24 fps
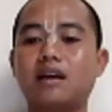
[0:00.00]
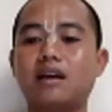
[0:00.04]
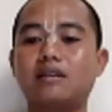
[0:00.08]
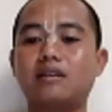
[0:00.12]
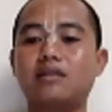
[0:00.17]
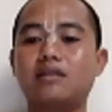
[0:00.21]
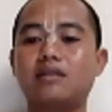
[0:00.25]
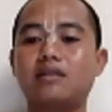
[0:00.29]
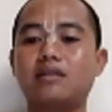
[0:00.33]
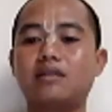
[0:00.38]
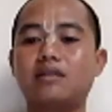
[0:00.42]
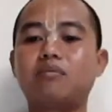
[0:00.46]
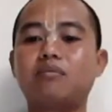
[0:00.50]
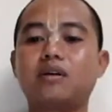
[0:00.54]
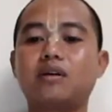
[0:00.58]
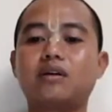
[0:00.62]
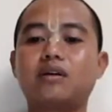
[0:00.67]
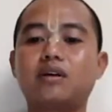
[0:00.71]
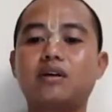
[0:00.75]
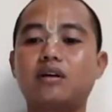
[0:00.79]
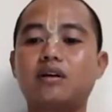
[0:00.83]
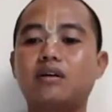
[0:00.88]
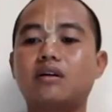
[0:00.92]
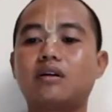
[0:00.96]
example
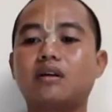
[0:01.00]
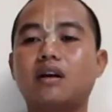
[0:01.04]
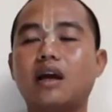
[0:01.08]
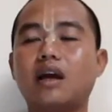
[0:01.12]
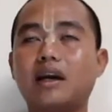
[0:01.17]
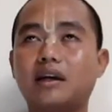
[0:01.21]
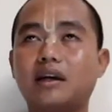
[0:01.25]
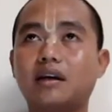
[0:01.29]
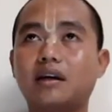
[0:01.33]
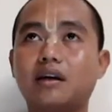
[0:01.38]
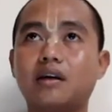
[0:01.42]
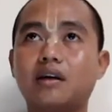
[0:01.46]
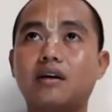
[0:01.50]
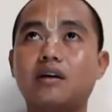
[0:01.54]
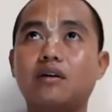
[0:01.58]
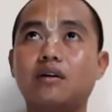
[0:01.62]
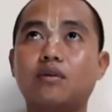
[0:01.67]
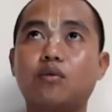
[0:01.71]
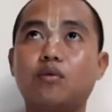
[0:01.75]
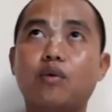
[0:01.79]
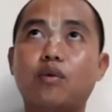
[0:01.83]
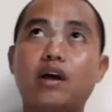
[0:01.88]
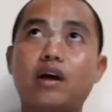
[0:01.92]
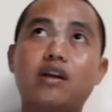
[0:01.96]
here, like
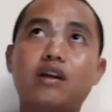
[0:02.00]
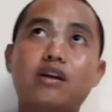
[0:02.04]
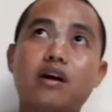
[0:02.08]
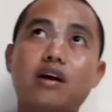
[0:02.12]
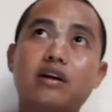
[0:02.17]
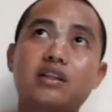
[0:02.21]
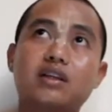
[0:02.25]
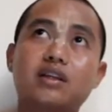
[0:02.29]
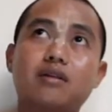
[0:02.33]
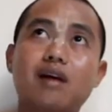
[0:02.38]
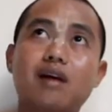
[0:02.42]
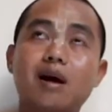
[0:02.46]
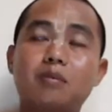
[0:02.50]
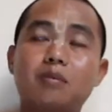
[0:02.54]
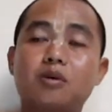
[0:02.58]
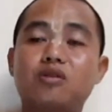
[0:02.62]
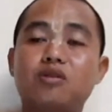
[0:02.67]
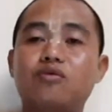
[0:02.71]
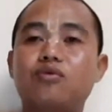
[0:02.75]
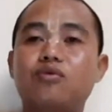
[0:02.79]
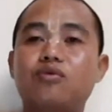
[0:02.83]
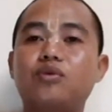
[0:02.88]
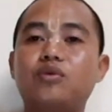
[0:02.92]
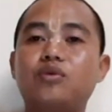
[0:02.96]
when there is a
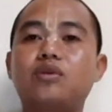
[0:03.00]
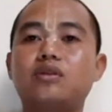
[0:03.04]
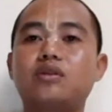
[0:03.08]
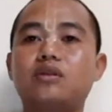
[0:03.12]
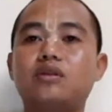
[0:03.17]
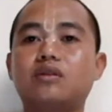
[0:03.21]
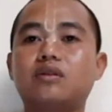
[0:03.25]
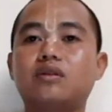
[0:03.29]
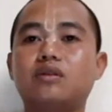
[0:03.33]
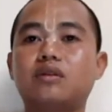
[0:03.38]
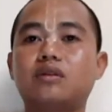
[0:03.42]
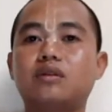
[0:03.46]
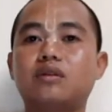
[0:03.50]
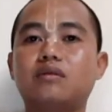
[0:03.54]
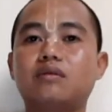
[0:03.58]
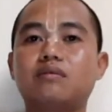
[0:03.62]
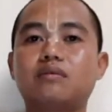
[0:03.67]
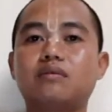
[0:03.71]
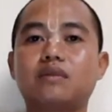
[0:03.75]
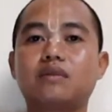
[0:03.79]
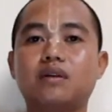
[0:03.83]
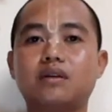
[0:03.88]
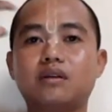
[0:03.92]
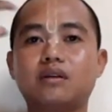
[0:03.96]
ripened fruit,
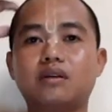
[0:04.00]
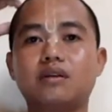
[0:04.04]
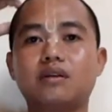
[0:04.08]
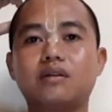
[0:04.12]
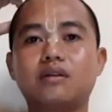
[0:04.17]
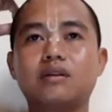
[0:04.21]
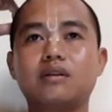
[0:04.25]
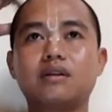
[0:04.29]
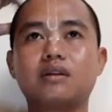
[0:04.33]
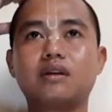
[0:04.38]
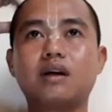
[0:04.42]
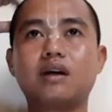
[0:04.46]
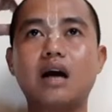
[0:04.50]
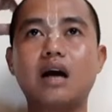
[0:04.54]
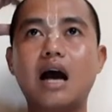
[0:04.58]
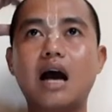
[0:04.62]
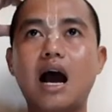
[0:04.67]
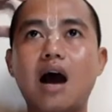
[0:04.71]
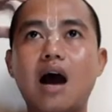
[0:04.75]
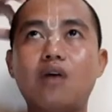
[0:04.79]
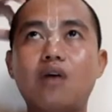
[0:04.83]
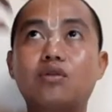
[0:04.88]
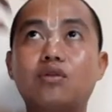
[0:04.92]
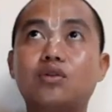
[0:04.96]

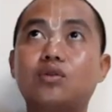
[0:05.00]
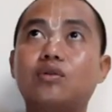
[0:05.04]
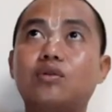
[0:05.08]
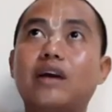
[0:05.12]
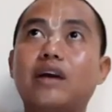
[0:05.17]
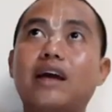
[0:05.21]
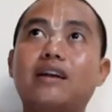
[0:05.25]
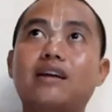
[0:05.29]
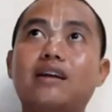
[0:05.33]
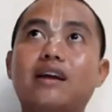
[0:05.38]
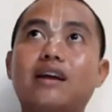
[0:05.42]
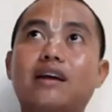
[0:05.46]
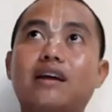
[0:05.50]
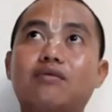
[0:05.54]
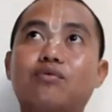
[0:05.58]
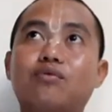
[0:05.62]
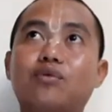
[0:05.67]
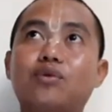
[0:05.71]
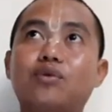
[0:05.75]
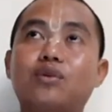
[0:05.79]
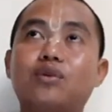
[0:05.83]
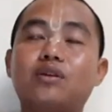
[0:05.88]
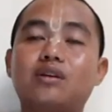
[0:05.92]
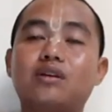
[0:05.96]
how to get that
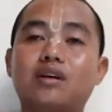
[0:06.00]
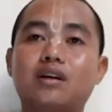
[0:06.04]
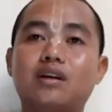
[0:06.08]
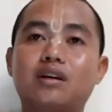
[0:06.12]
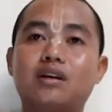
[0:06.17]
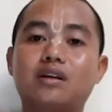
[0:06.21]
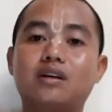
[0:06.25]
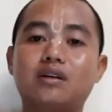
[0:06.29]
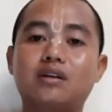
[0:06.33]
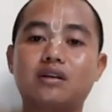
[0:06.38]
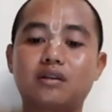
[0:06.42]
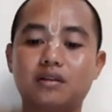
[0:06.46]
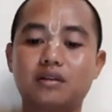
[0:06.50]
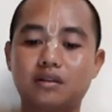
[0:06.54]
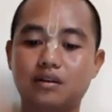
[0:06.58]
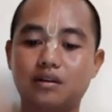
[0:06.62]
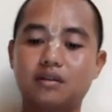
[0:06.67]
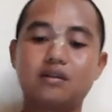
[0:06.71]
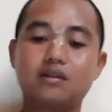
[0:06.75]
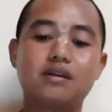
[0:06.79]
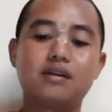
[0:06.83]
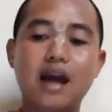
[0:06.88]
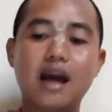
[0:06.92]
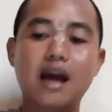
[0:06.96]
fruit
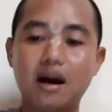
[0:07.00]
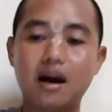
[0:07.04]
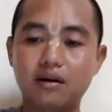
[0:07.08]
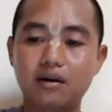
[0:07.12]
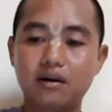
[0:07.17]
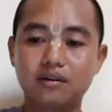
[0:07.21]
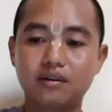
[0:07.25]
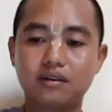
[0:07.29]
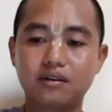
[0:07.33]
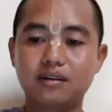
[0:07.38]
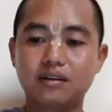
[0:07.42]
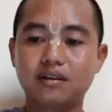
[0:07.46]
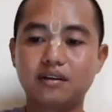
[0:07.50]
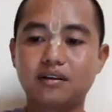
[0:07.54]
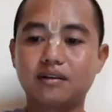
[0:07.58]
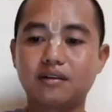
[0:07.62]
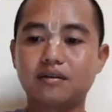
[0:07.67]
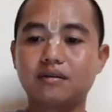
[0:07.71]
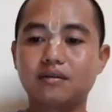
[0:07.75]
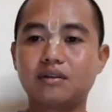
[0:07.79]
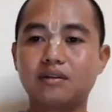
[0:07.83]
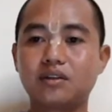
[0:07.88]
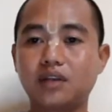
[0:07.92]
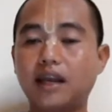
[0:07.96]
down
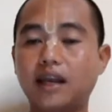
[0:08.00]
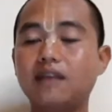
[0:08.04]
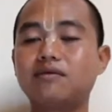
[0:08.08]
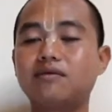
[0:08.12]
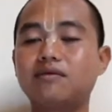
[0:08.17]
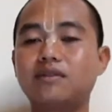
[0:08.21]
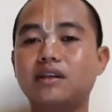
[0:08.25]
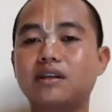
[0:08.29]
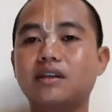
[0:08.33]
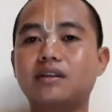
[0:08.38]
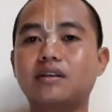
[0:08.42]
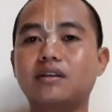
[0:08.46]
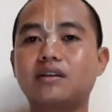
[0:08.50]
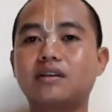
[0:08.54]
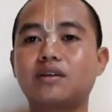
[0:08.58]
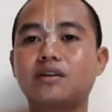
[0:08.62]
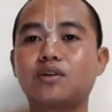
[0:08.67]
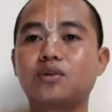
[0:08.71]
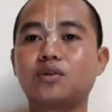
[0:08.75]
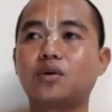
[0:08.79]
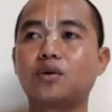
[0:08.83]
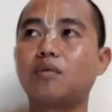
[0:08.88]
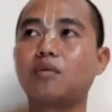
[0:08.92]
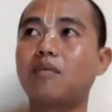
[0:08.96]
safely.
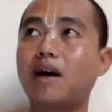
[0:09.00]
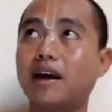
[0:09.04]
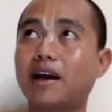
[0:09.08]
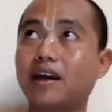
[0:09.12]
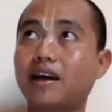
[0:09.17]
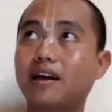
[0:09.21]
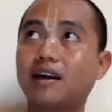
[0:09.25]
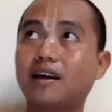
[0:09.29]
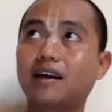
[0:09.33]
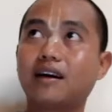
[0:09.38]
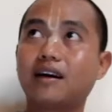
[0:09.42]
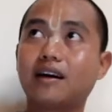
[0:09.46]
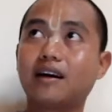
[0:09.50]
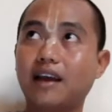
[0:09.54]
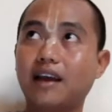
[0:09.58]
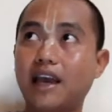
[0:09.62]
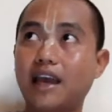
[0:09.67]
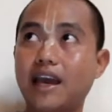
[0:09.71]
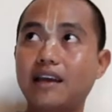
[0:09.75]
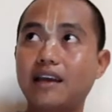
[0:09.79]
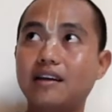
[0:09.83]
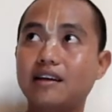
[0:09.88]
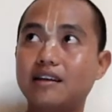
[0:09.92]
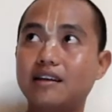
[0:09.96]
So by
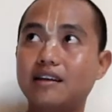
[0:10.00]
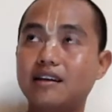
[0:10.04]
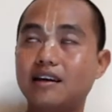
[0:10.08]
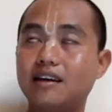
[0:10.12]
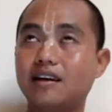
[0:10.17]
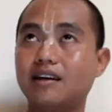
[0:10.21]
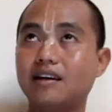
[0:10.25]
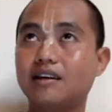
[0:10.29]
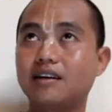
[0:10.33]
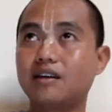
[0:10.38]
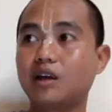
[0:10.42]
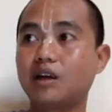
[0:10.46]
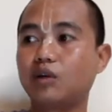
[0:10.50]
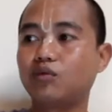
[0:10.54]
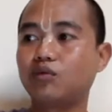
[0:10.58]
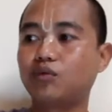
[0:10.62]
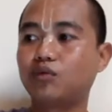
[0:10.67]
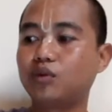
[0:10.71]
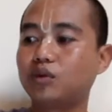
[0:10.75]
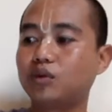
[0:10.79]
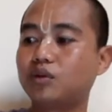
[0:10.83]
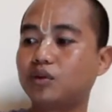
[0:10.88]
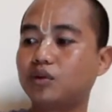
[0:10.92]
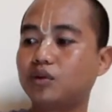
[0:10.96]
handed that
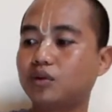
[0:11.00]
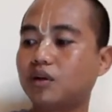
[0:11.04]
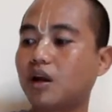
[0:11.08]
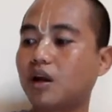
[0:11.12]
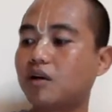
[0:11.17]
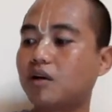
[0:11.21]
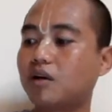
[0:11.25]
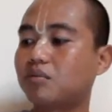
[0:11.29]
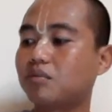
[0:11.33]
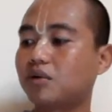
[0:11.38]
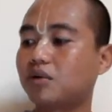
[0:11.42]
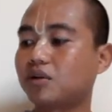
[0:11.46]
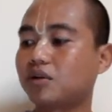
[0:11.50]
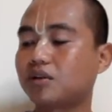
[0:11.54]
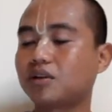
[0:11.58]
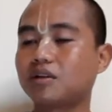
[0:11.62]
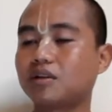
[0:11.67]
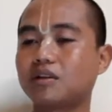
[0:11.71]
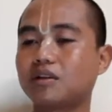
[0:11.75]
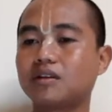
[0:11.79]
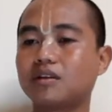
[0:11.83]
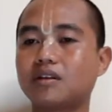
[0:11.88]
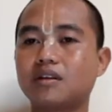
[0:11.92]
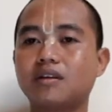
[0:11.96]
fruit to another
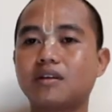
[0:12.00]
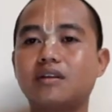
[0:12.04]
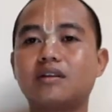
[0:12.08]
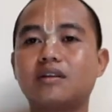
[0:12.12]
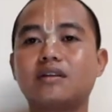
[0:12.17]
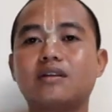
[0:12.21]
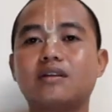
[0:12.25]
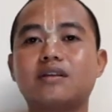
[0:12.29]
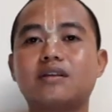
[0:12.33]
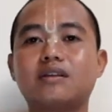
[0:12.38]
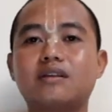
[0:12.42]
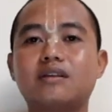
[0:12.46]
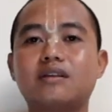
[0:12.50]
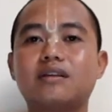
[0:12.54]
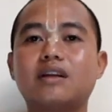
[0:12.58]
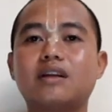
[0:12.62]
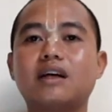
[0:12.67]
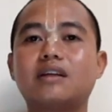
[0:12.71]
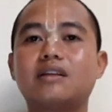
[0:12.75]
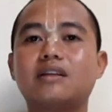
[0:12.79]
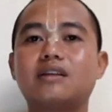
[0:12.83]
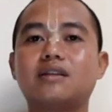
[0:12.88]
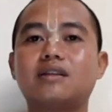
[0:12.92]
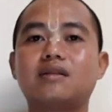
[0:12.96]
person
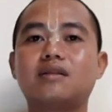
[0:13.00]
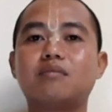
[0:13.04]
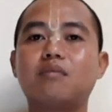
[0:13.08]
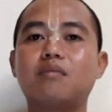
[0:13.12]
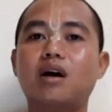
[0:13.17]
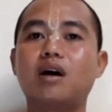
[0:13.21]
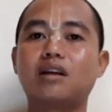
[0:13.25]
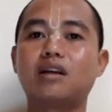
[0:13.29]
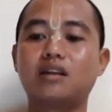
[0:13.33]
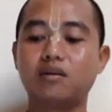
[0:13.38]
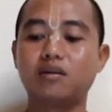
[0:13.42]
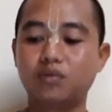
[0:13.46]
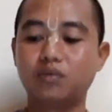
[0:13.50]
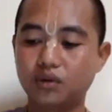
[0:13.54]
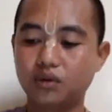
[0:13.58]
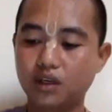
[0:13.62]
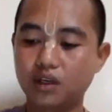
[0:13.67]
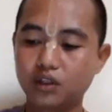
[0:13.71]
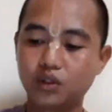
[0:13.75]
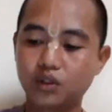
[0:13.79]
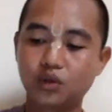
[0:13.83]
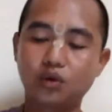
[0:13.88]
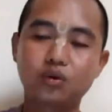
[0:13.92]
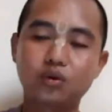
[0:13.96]
like this. But if you
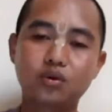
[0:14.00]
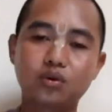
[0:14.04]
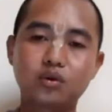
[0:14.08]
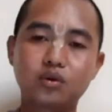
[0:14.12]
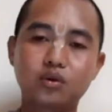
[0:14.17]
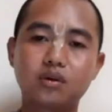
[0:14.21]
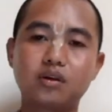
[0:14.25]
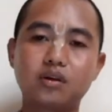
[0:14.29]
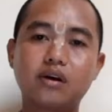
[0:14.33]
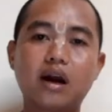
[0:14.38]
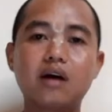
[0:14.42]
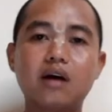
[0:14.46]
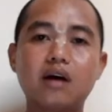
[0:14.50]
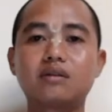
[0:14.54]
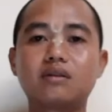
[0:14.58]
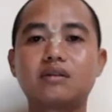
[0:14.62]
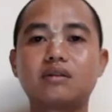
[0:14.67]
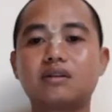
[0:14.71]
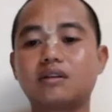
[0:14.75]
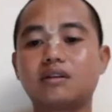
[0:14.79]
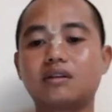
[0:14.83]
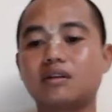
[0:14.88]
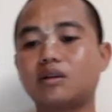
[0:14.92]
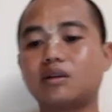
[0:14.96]
just throw to the ground,
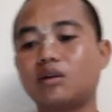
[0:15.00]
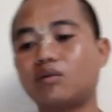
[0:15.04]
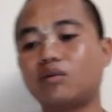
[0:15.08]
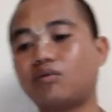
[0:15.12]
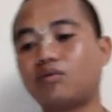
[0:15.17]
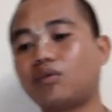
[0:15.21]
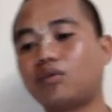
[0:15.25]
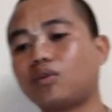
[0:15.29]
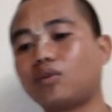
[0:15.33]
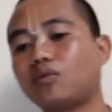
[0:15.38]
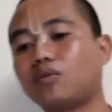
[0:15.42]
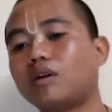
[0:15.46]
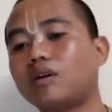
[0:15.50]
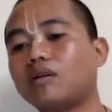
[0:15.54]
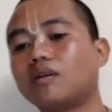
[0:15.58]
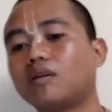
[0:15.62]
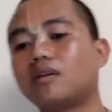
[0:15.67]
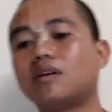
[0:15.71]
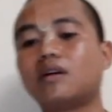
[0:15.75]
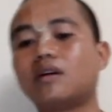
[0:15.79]
it